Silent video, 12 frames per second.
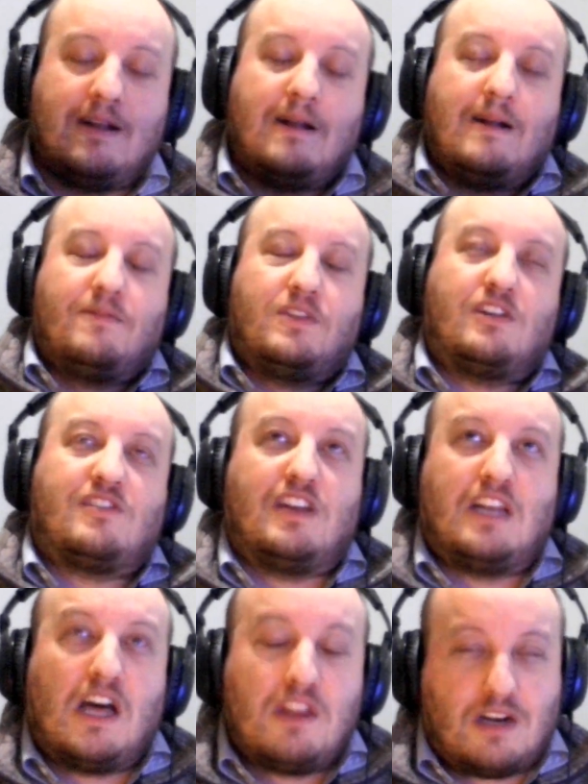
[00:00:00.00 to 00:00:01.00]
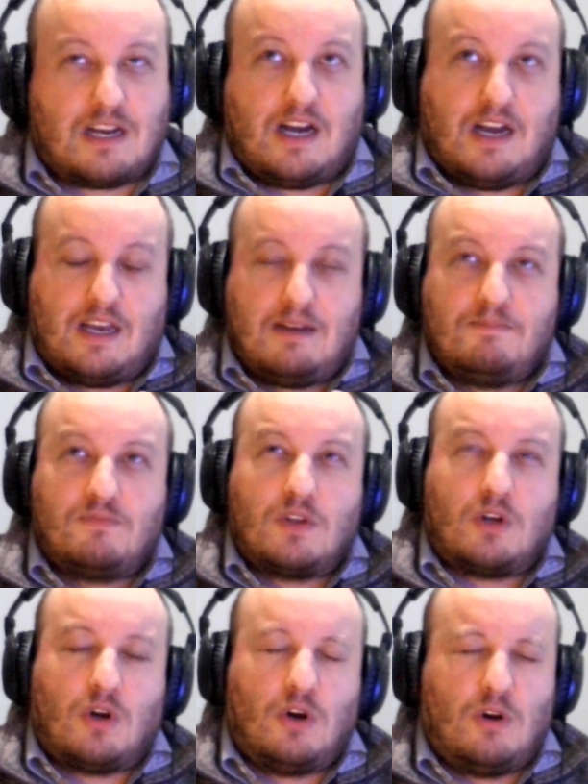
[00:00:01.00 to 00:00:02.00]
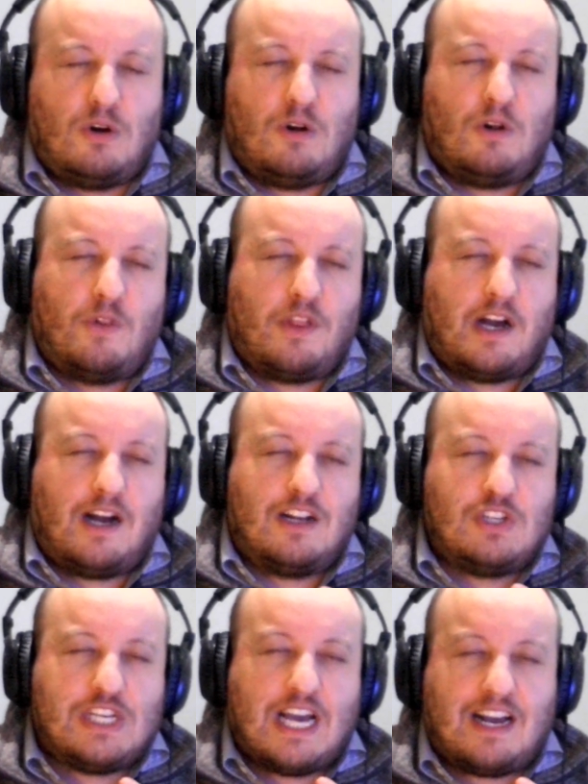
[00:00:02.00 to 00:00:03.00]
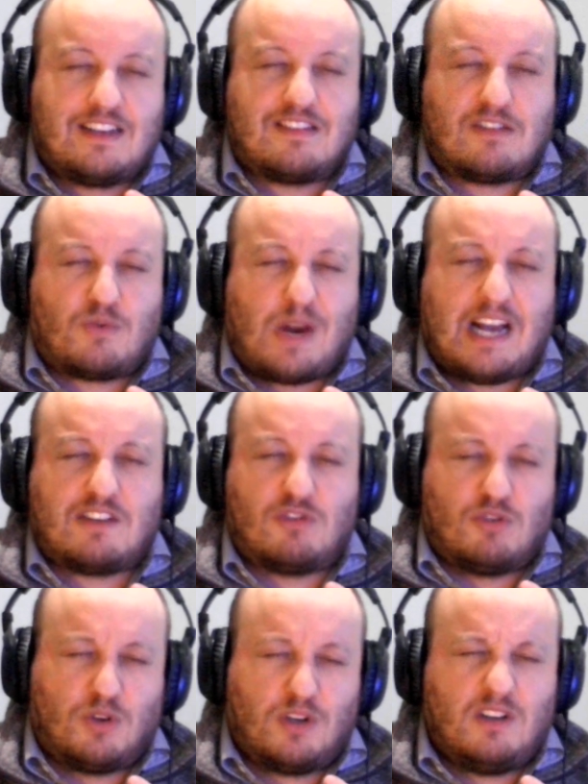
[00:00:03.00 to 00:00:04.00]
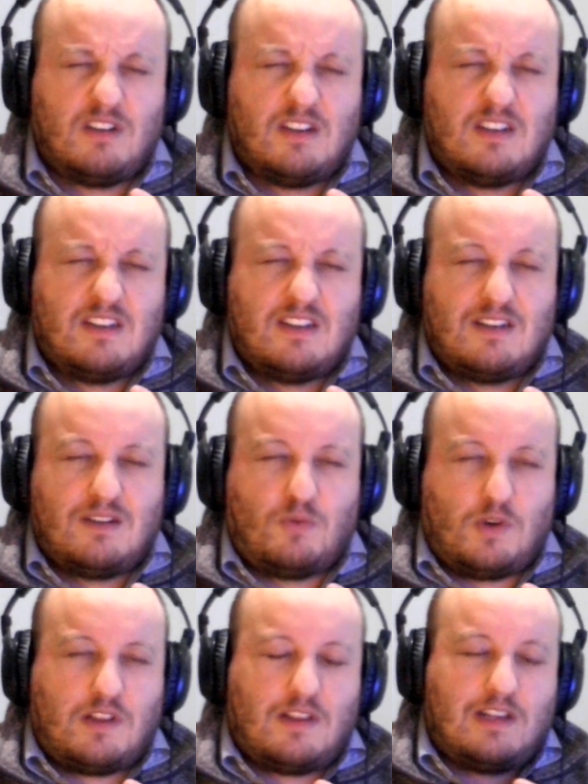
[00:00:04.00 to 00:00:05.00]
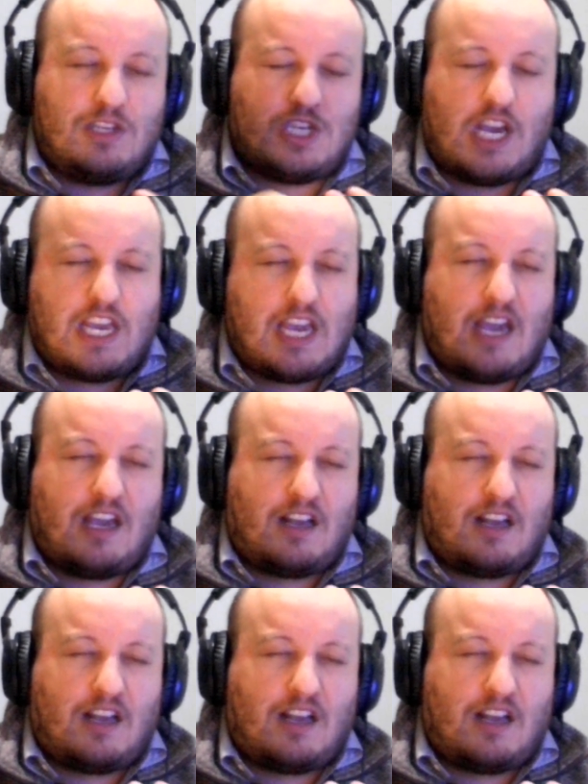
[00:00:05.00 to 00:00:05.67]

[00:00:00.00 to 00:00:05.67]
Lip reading: There's another guy called Jax Raxor with Jaxx